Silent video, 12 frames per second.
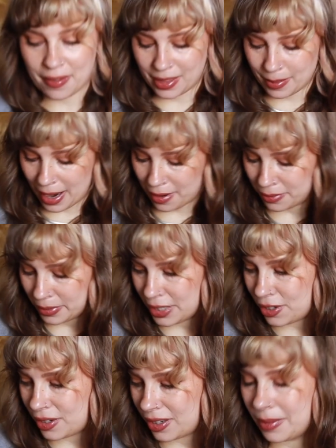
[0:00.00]
of them out
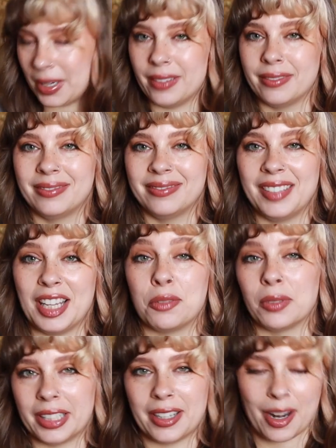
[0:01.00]
which I mean is
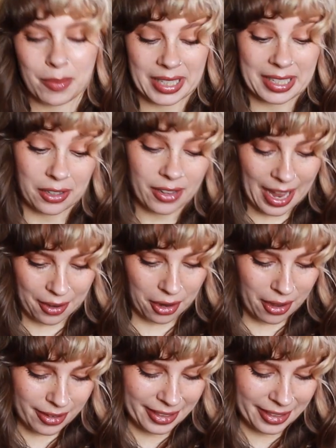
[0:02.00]
really not a big deal at all.